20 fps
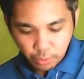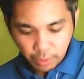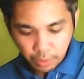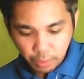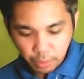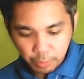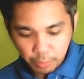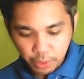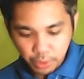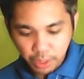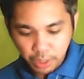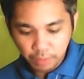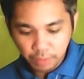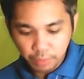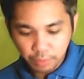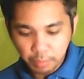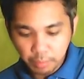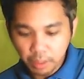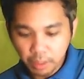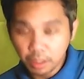So when you
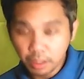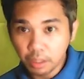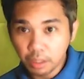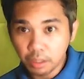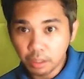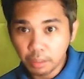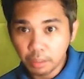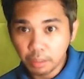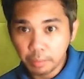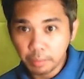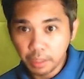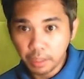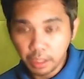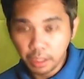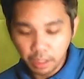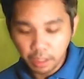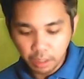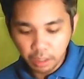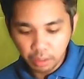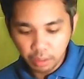project from the
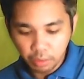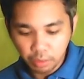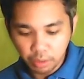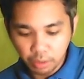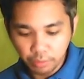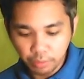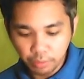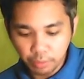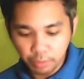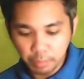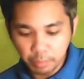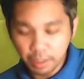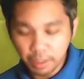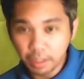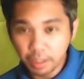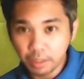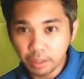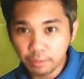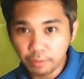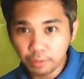beginning or
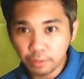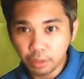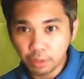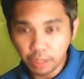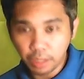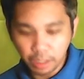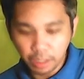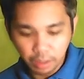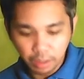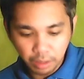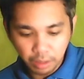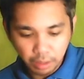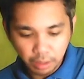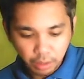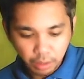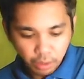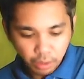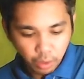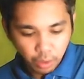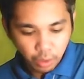from the front
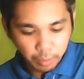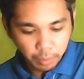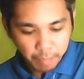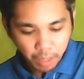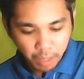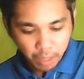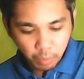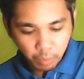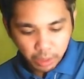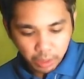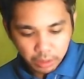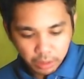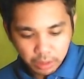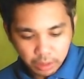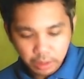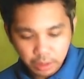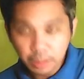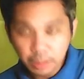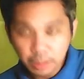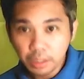end going
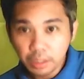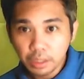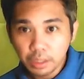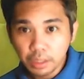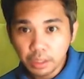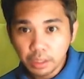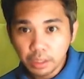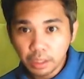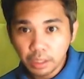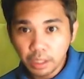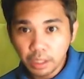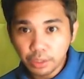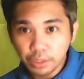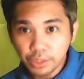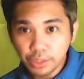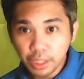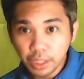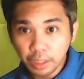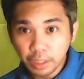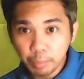backwards, the
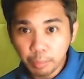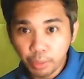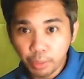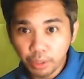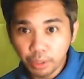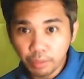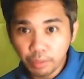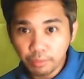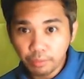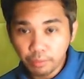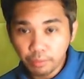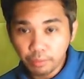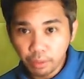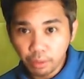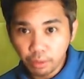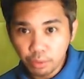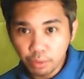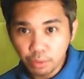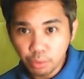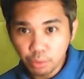intersecting point
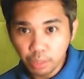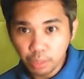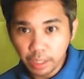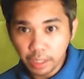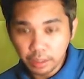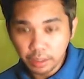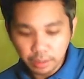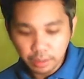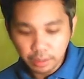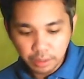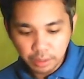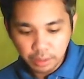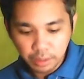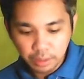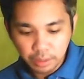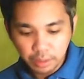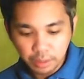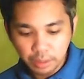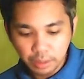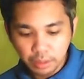of those two
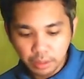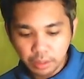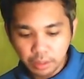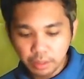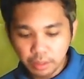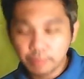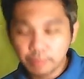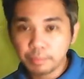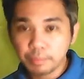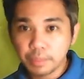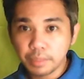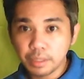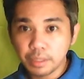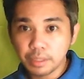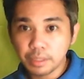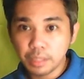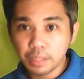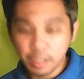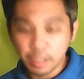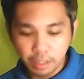lines
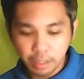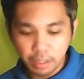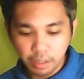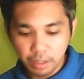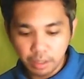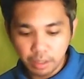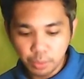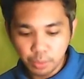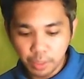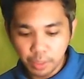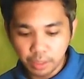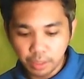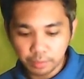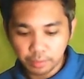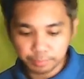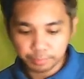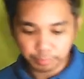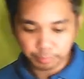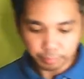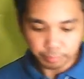is this
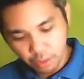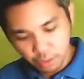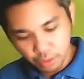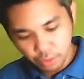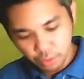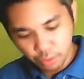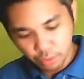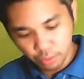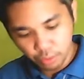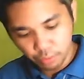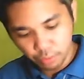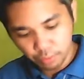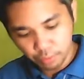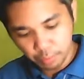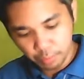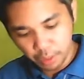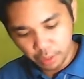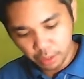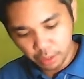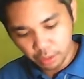one. So
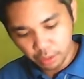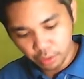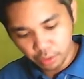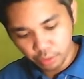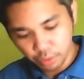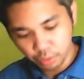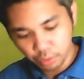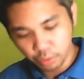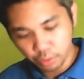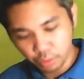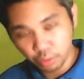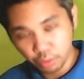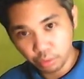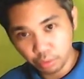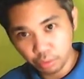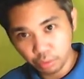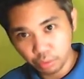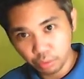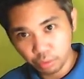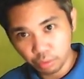from here
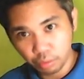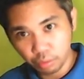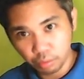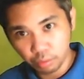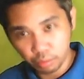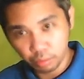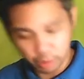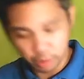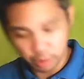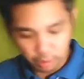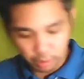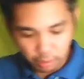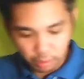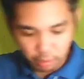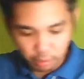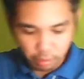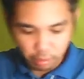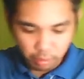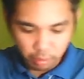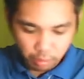to here.